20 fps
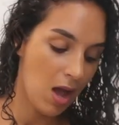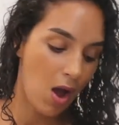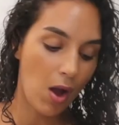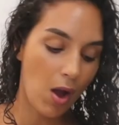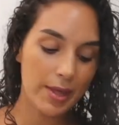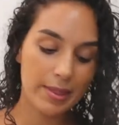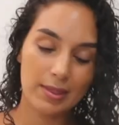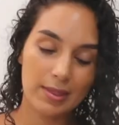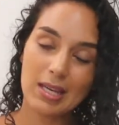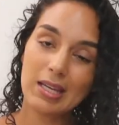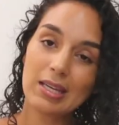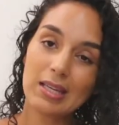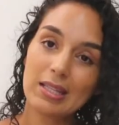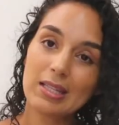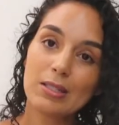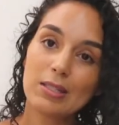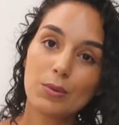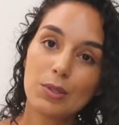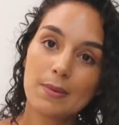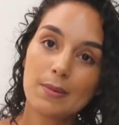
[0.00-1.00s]
I think
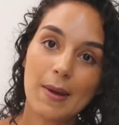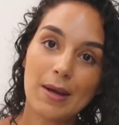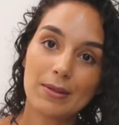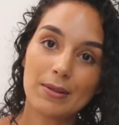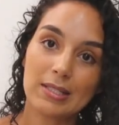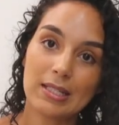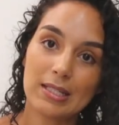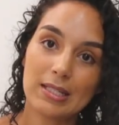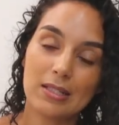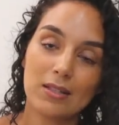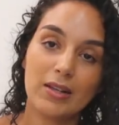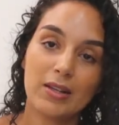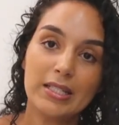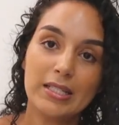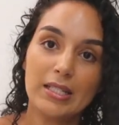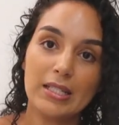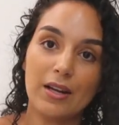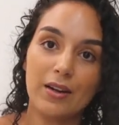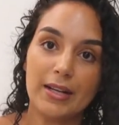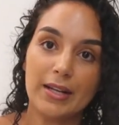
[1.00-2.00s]
this was about six
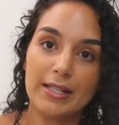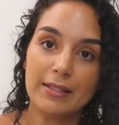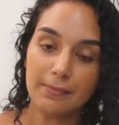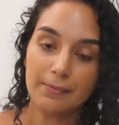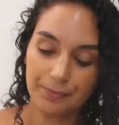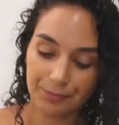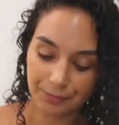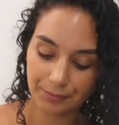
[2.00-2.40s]
ninety nine.